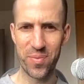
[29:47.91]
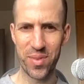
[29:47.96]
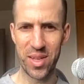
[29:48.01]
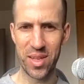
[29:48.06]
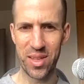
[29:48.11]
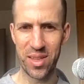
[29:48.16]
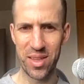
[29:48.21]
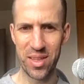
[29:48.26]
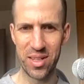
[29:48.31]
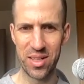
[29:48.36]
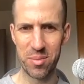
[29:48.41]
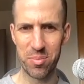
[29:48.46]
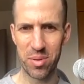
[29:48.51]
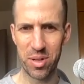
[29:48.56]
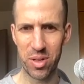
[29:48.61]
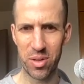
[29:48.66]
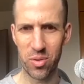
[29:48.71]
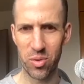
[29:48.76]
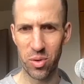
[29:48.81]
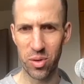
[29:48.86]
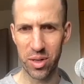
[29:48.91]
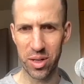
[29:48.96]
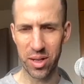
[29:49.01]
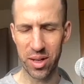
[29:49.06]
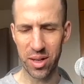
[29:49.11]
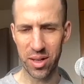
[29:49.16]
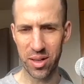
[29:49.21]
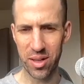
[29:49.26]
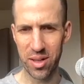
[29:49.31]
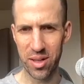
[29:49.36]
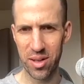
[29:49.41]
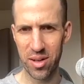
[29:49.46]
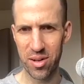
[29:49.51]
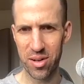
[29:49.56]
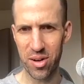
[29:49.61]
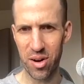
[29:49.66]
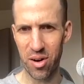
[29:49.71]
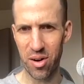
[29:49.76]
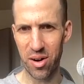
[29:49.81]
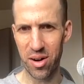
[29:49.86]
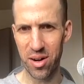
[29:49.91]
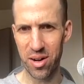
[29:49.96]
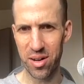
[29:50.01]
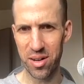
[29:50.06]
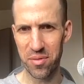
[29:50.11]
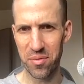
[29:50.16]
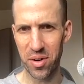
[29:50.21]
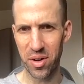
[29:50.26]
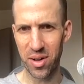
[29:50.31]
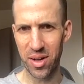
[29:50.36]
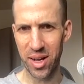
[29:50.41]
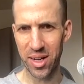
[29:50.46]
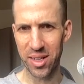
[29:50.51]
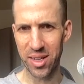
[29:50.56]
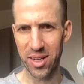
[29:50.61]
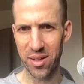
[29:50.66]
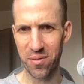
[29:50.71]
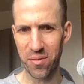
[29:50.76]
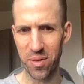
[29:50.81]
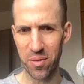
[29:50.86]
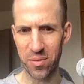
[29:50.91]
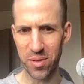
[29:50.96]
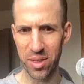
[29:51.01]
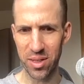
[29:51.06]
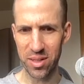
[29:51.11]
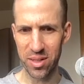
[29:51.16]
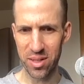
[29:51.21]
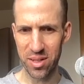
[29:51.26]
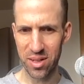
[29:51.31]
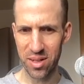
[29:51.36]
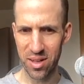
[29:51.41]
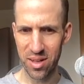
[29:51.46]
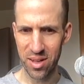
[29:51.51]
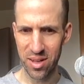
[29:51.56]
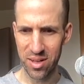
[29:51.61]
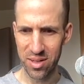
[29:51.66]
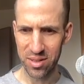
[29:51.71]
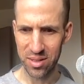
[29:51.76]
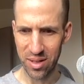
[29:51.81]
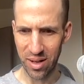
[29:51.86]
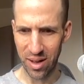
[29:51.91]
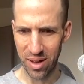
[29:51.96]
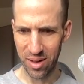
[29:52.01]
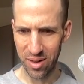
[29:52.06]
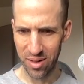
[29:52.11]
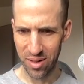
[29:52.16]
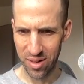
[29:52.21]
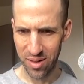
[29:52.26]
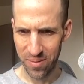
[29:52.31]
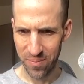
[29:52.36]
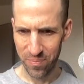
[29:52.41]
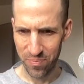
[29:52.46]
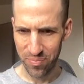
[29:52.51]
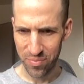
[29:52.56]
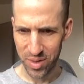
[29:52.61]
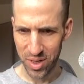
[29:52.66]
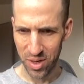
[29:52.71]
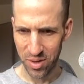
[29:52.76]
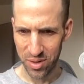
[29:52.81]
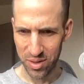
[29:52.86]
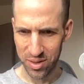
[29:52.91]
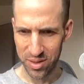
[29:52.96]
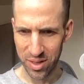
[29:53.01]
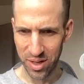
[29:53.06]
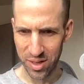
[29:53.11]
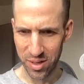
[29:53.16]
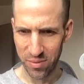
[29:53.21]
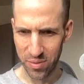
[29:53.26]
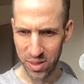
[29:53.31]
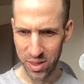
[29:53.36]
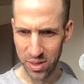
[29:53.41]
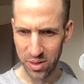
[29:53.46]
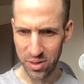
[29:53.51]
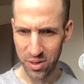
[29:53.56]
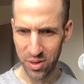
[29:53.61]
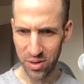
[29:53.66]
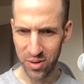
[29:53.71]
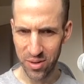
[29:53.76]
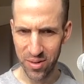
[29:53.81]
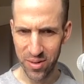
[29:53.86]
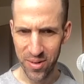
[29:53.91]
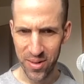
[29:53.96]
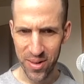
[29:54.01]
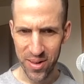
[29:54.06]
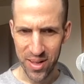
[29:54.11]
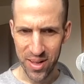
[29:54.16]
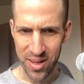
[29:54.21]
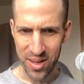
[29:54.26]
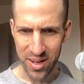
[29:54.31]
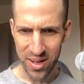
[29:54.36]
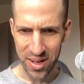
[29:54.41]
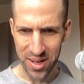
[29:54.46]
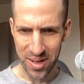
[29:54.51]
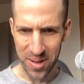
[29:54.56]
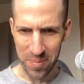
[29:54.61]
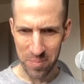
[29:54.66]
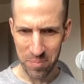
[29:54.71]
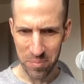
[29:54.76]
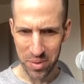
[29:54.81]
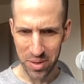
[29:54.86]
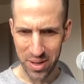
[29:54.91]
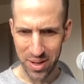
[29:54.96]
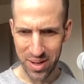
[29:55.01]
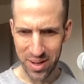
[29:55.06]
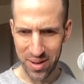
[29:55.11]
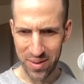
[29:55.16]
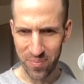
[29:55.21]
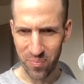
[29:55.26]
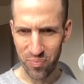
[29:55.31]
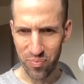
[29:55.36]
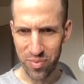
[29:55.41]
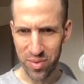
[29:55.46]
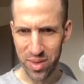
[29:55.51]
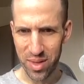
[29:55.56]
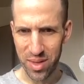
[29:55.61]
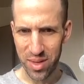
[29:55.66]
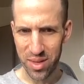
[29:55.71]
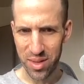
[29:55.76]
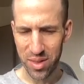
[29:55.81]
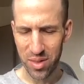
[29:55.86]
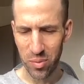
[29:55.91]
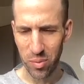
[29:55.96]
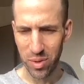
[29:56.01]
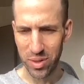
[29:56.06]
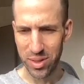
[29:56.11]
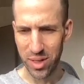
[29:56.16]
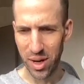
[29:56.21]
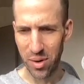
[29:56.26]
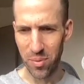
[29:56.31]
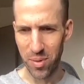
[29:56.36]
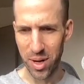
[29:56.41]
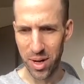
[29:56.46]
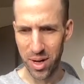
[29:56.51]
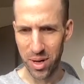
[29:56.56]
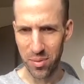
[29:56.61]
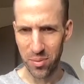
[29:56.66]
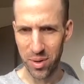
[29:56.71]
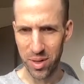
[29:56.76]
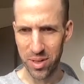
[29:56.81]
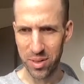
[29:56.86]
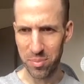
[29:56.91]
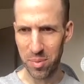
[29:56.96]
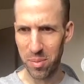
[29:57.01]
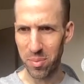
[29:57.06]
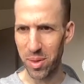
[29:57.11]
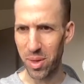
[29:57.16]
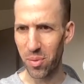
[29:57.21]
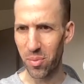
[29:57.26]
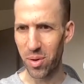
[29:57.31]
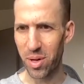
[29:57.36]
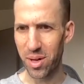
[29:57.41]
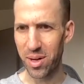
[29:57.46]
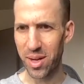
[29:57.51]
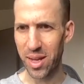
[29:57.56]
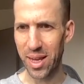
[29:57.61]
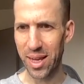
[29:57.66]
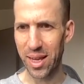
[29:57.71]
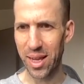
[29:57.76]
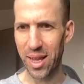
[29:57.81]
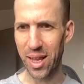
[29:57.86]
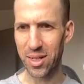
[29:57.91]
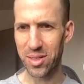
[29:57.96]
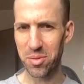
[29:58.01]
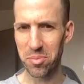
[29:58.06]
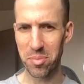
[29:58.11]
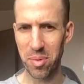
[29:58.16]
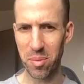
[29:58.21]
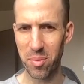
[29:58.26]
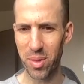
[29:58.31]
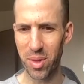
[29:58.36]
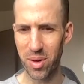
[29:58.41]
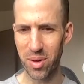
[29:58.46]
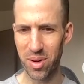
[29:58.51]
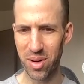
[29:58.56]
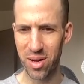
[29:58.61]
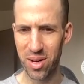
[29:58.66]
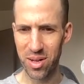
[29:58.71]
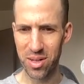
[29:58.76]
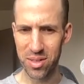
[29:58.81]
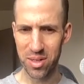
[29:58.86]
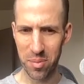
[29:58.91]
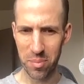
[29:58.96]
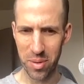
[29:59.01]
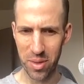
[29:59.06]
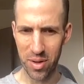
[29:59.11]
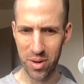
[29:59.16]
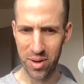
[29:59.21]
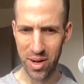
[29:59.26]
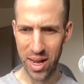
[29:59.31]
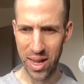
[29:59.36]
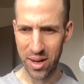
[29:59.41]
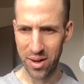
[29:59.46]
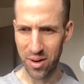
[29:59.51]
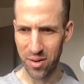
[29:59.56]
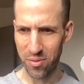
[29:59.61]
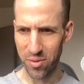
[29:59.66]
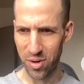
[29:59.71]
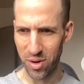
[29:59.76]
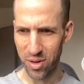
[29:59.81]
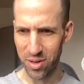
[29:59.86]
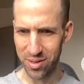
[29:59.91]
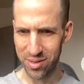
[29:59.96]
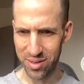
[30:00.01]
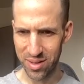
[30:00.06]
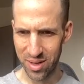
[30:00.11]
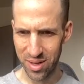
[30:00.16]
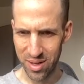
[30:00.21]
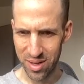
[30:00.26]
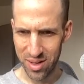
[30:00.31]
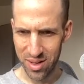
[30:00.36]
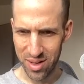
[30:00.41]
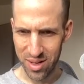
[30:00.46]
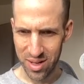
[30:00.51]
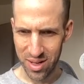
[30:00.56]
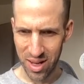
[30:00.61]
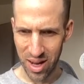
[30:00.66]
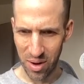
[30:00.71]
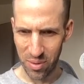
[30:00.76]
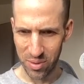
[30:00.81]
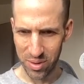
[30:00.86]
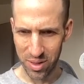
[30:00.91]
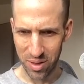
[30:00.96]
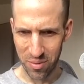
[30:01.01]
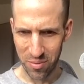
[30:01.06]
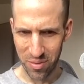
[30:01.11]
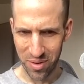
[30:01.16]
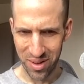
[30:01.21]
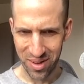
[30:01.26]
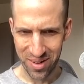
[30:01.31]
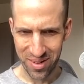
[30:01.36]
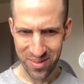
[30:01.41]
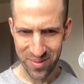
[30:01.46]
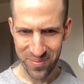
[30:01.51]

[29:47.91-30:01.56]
It, it's pretty cool looking art, very 1950s style. No, this is 1952. Um, but the ones I read, anyways, maybe they weren't Hank Ketcham. Maybe they're some other handoff artist. I wasn't a fan.